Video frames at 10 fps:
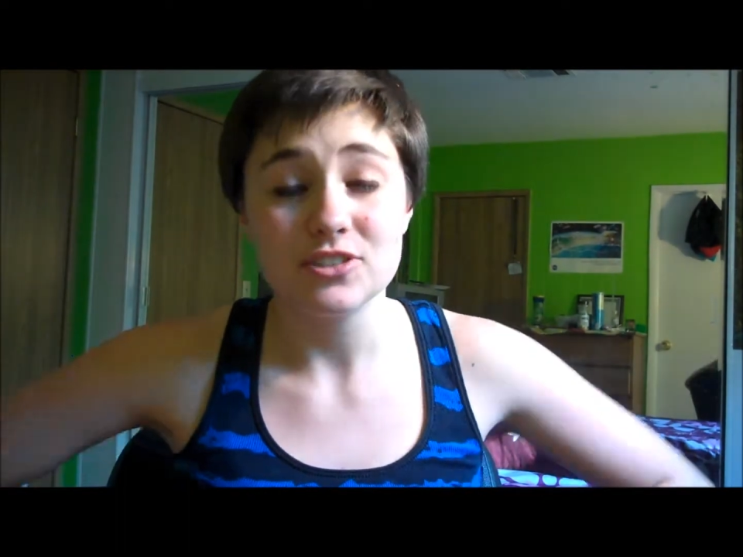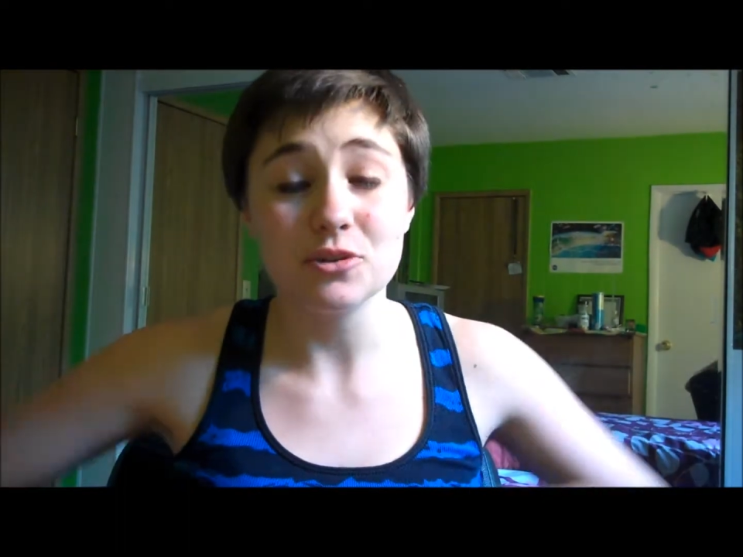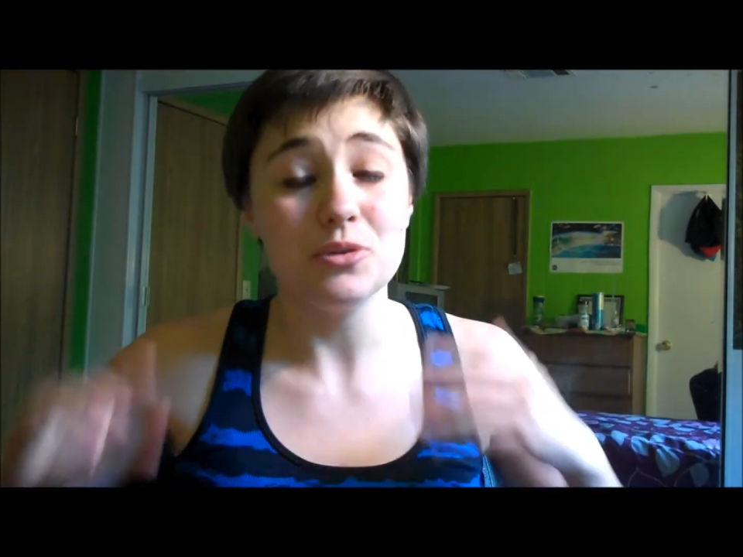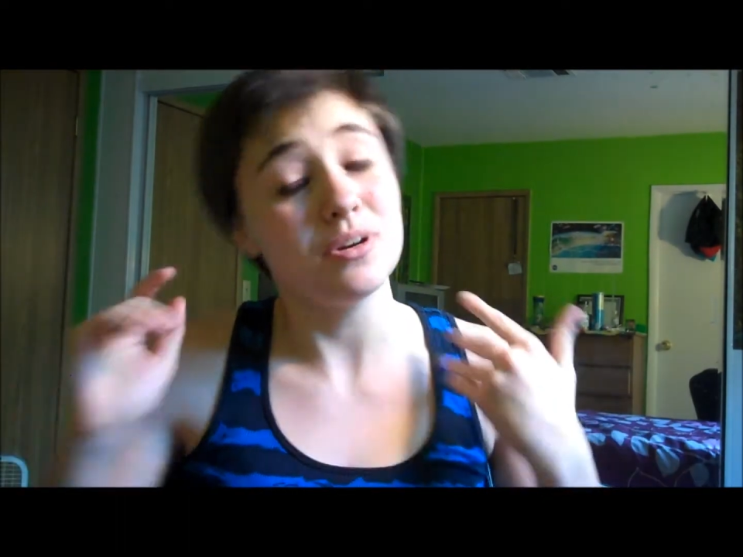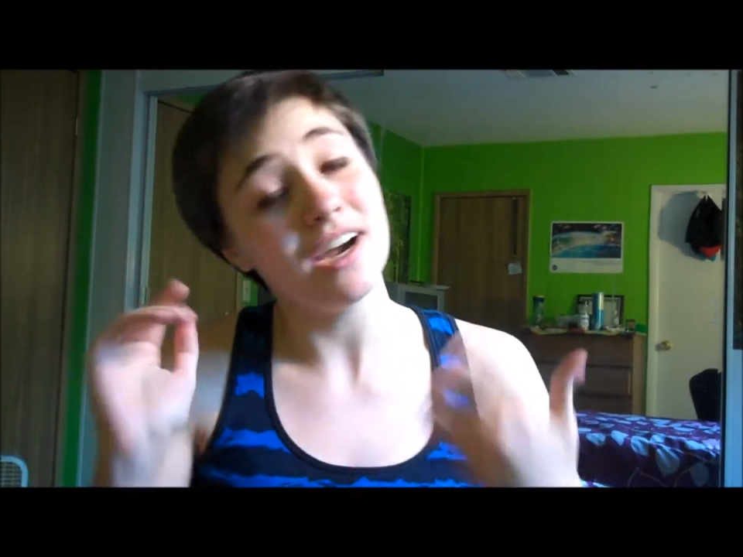So
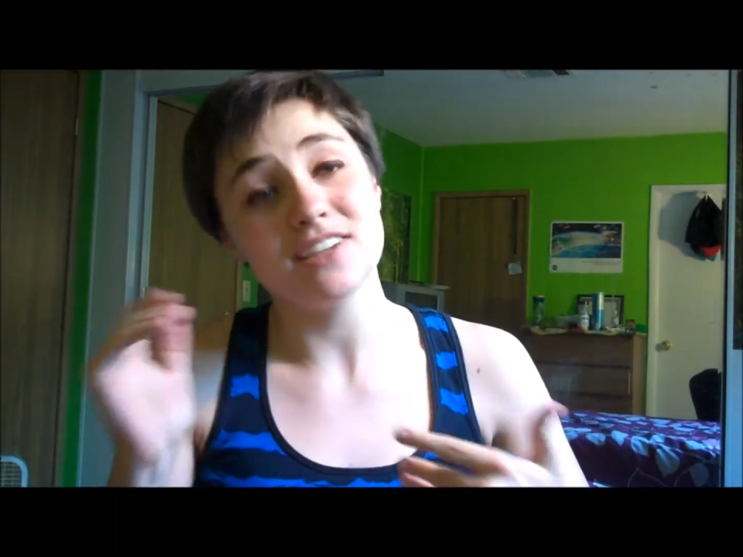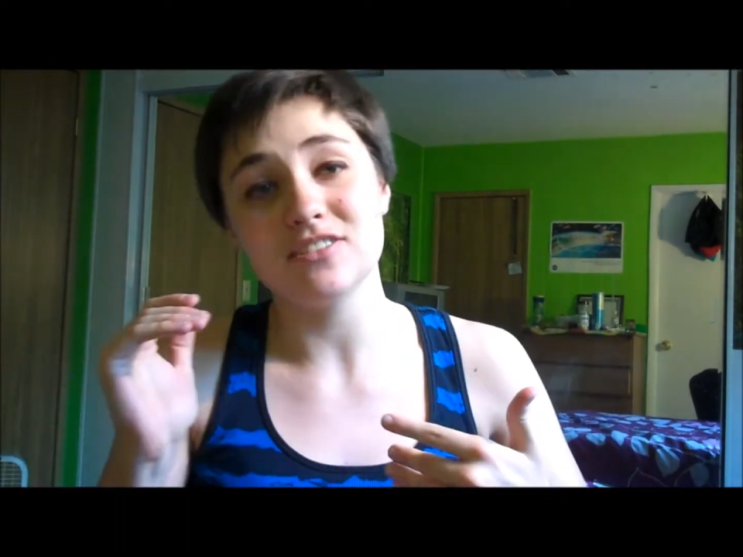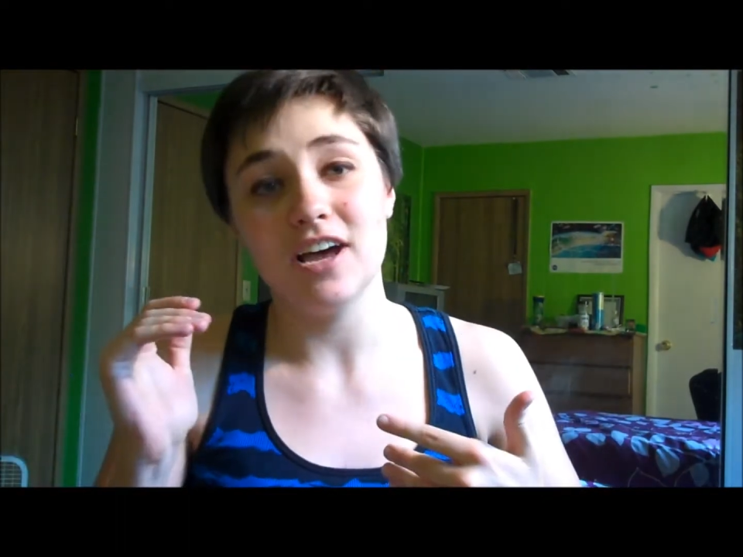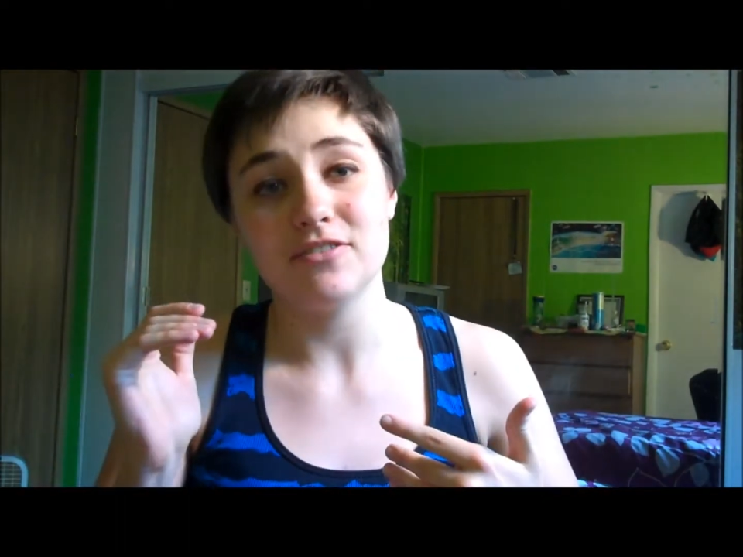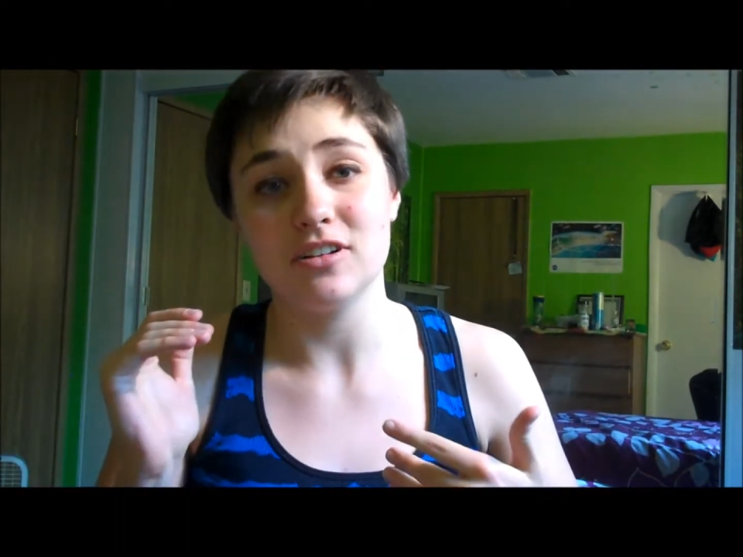you guys
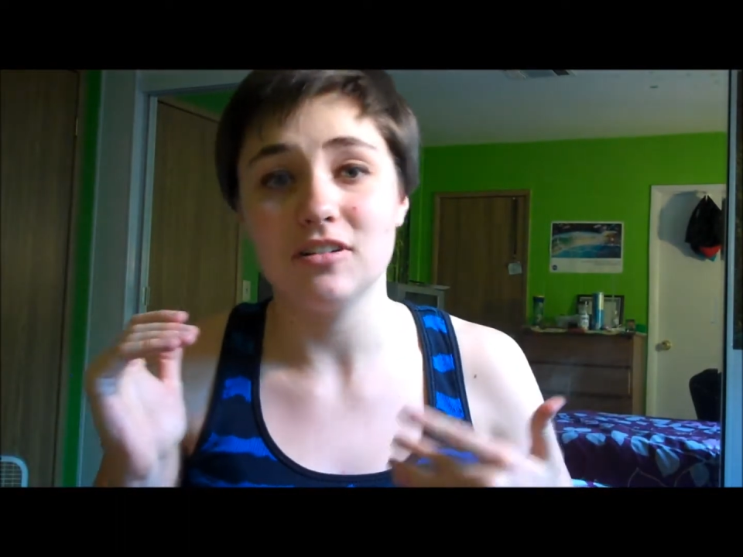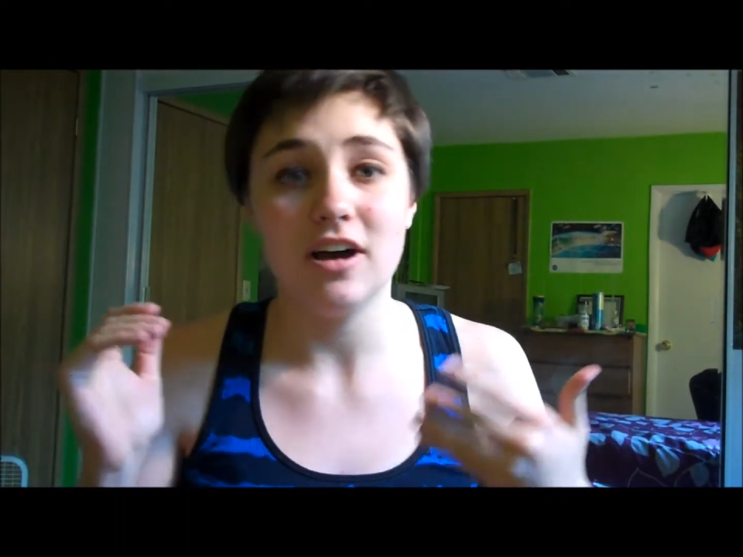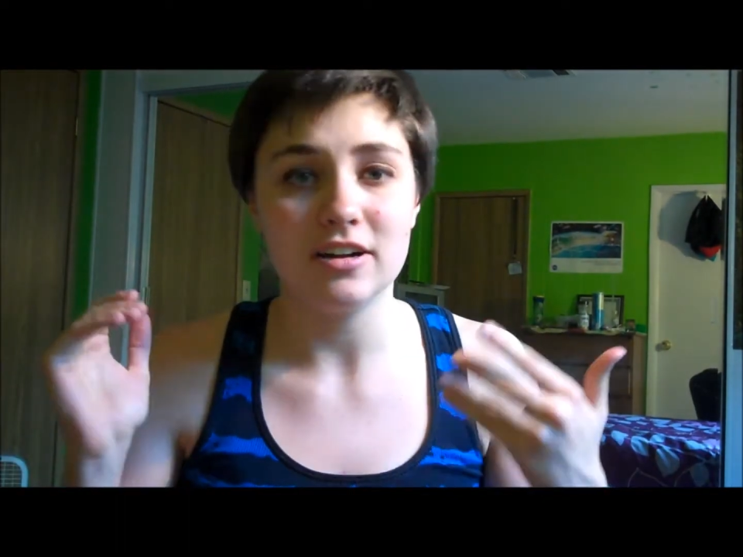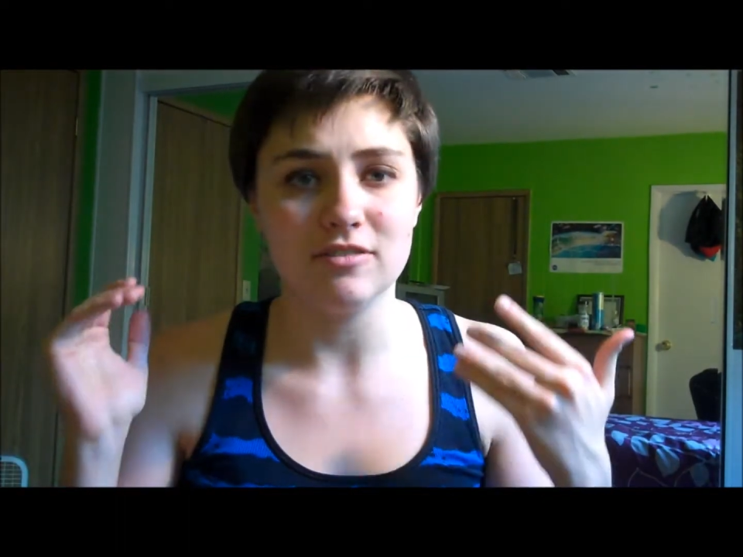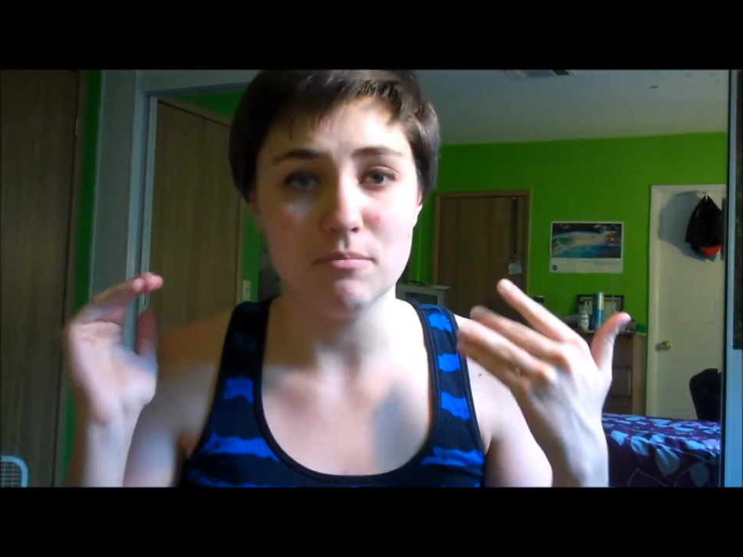left a
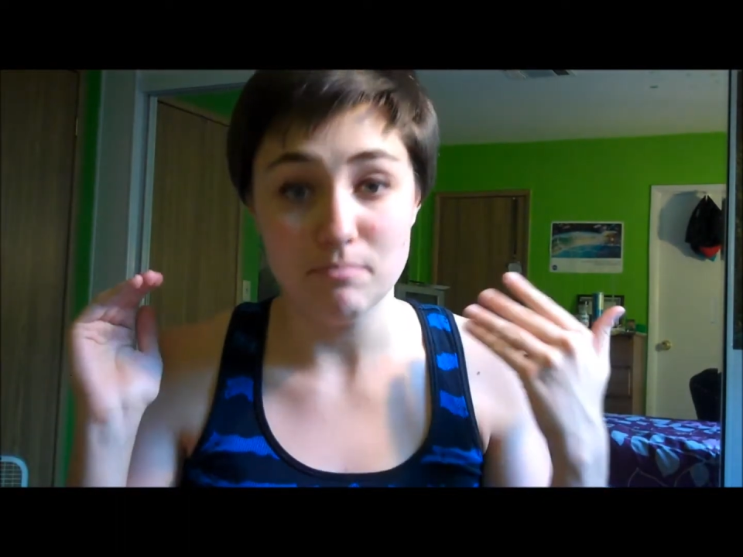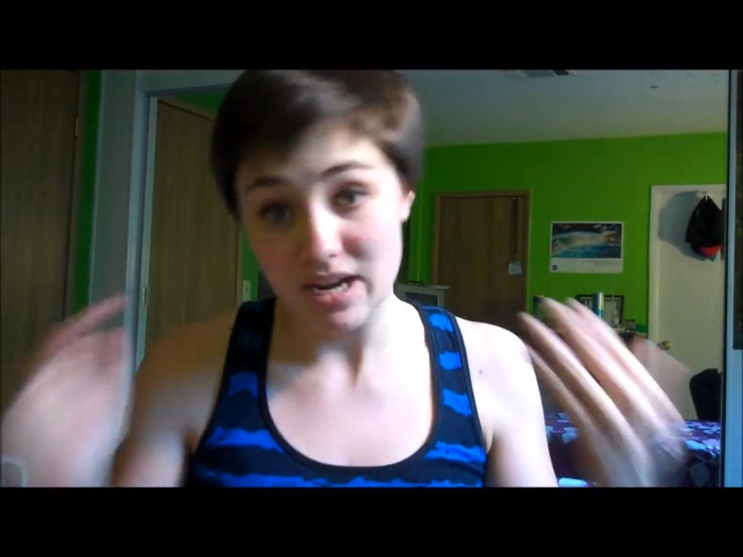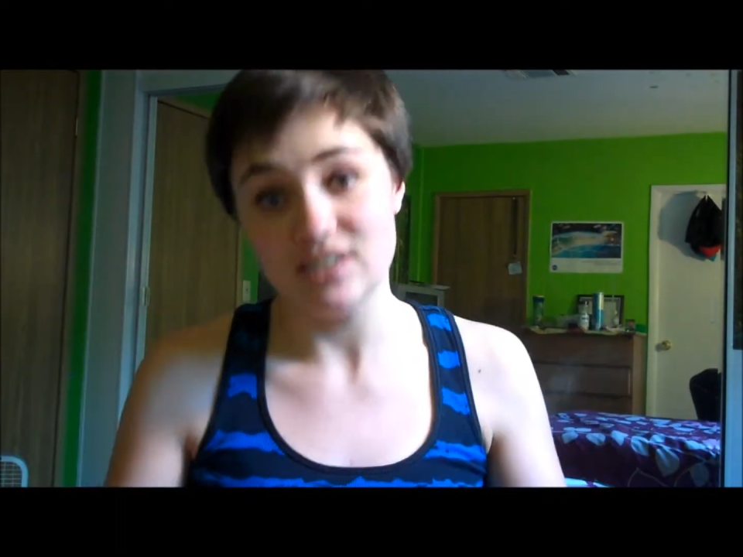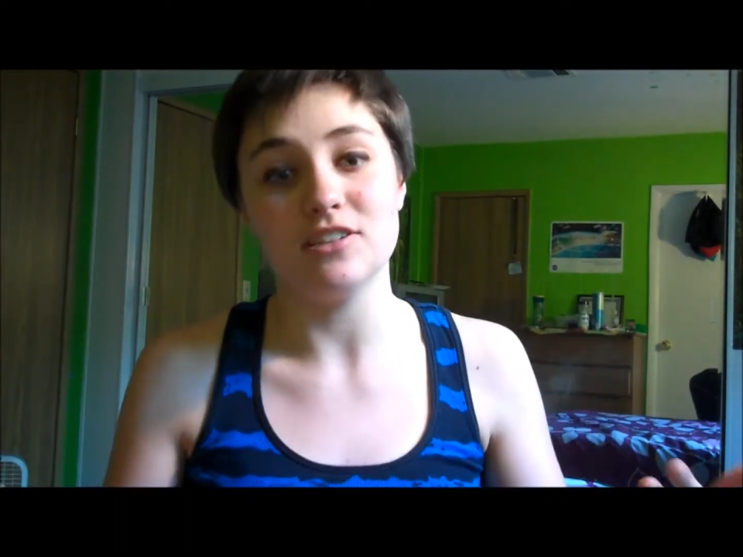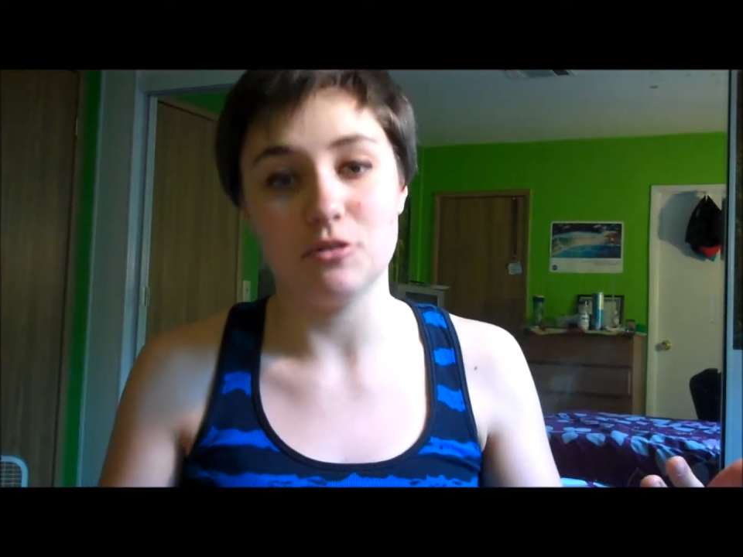lot of
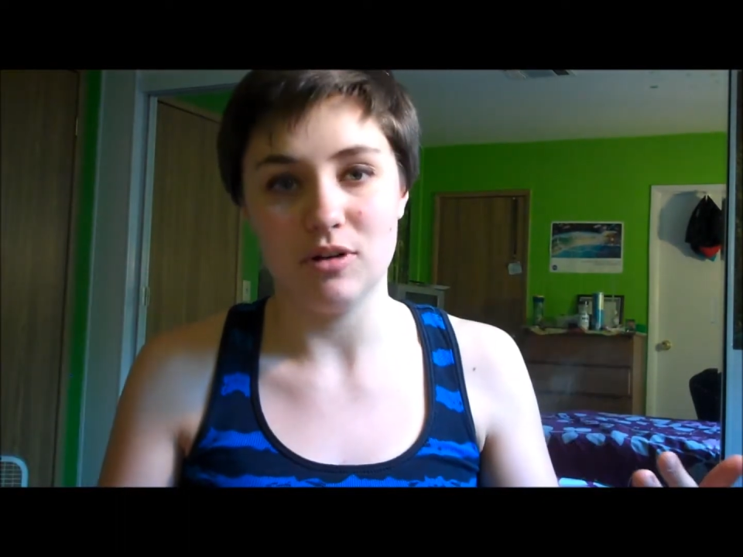amazing